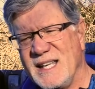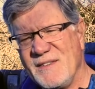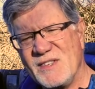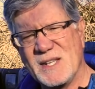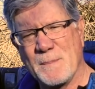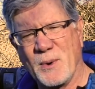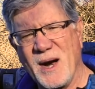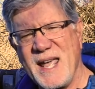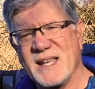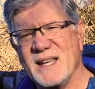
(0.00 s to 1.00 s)
give us a
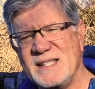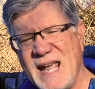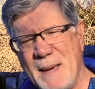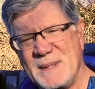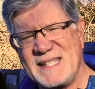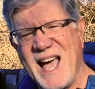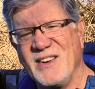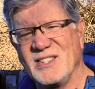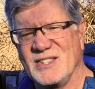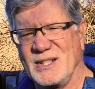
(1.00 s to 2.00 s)
break. Tamp it
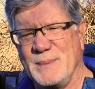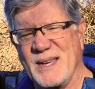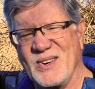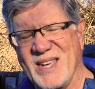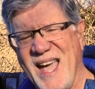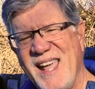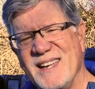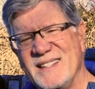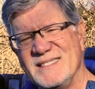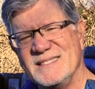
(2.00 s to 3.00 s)
down a little bit, okay?
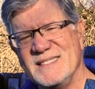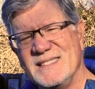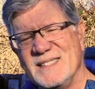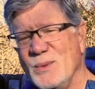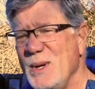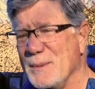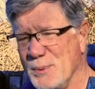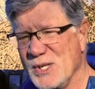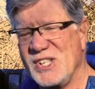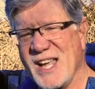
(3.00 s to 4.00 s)
We'd
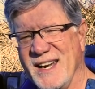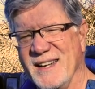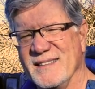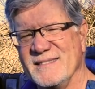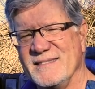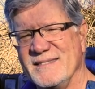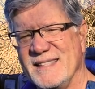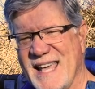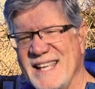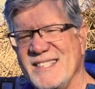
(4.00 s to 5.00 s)
appreciate it.
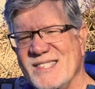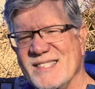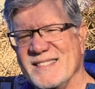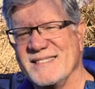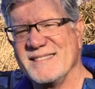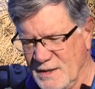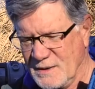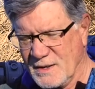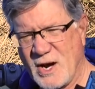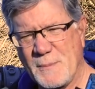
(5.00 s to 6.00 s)
Thanks.
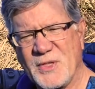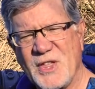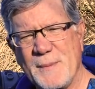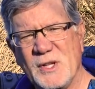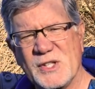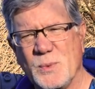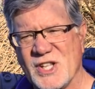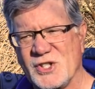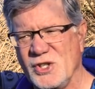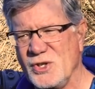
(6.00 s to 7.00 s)
Carpal thumbal
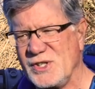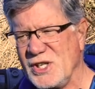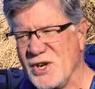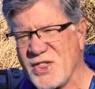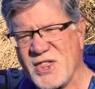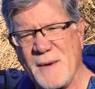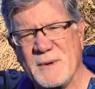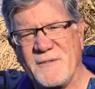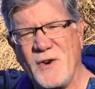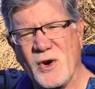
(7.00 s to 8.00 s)
that you're using your
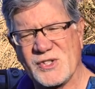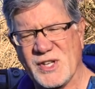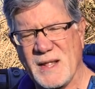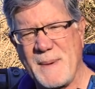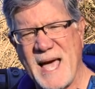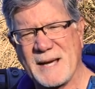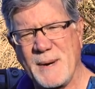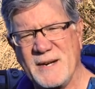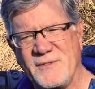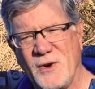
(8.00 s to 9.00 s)
thumb to focus on the back
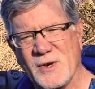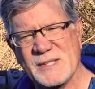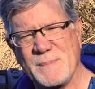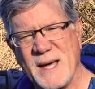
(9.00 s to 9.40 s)
button, focus